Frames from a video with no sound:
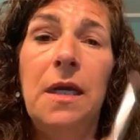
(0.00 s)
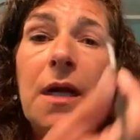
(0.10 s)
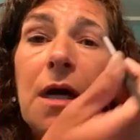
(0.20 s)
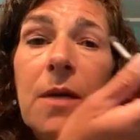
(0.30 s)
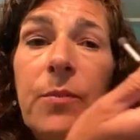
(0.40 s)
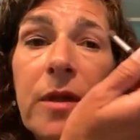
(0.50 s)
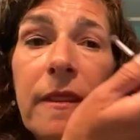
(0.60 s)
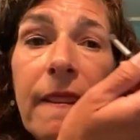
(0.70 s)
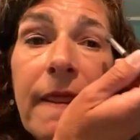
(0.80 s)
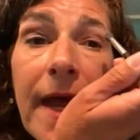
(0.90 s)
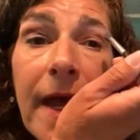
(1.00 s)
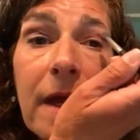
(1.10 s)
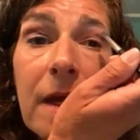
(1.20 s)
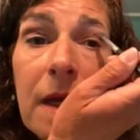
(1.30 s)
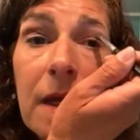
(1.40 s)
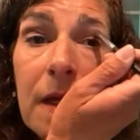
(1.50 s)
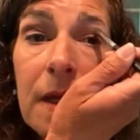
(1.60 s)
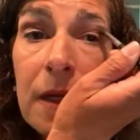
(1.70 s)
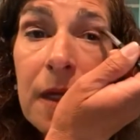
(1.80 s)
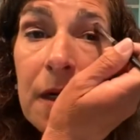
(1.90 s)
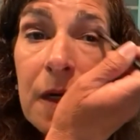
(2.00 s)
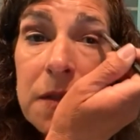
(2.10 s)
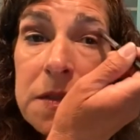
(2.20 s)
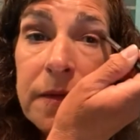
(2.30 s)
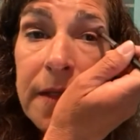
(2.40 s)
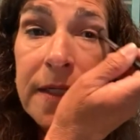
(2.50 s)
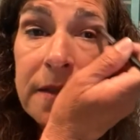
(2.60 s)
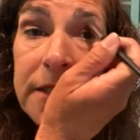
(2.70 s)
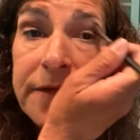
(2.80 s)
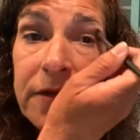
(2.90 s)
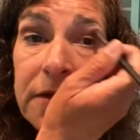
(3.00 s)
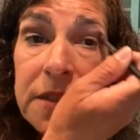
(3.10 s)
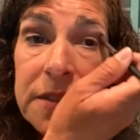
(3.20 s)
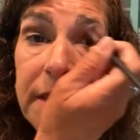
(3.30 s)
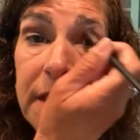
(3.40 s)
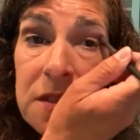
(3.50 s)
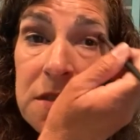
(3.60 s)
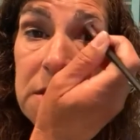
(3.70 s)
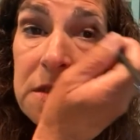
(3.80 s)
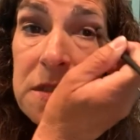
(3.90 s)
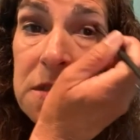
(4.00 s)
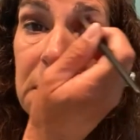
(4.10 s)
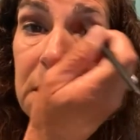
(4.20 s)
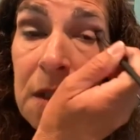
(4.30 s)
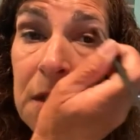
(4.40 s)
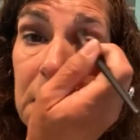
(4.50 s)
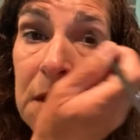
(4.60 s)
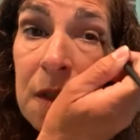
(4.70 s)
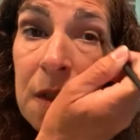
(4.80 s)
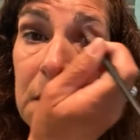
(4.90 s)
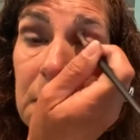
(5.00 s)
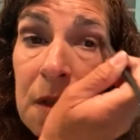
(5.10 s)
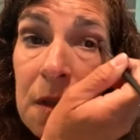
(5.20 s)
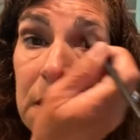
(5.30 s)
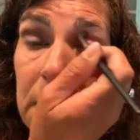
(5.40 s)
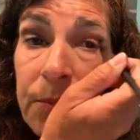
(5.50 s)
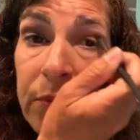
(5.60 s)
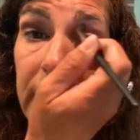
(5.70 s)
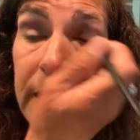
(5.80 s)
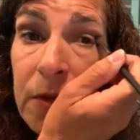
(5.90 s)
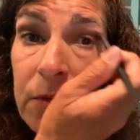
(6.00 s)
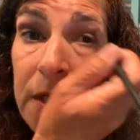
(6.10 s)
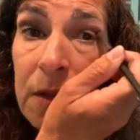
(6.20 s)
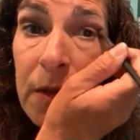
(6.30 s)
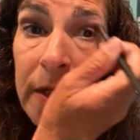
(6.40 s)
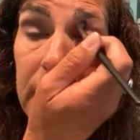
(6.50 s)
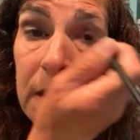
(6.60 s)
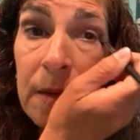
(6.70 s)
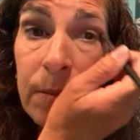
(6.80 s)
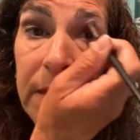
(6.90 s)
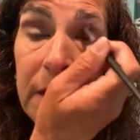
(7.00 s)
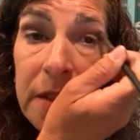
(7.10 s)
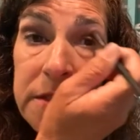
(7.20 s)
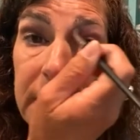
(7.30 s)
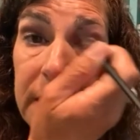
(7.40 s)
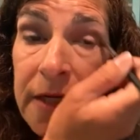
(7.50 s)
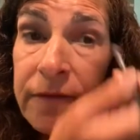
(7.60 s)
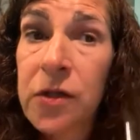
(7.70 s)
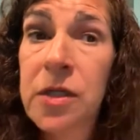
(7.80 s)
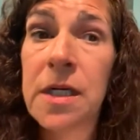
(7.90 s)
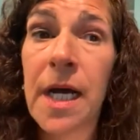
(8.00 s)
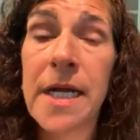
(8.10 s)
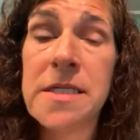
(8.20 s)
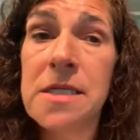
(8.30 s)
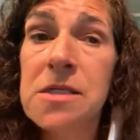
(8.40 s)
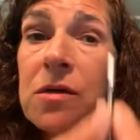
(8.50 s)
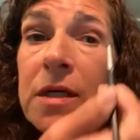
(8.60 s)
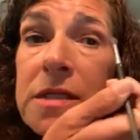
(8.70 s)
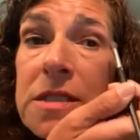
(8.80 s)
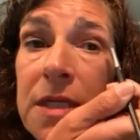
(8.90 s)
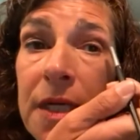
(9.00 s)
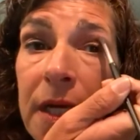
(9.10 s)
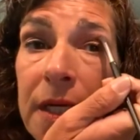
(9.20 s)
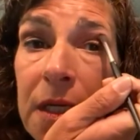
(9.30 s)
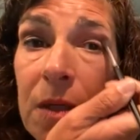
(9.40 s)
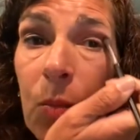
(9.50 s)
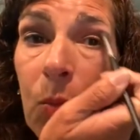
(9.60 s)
I'm going to put that here so that it definitely touches the primer right away. Because I have hooded eyes, as you can see, I am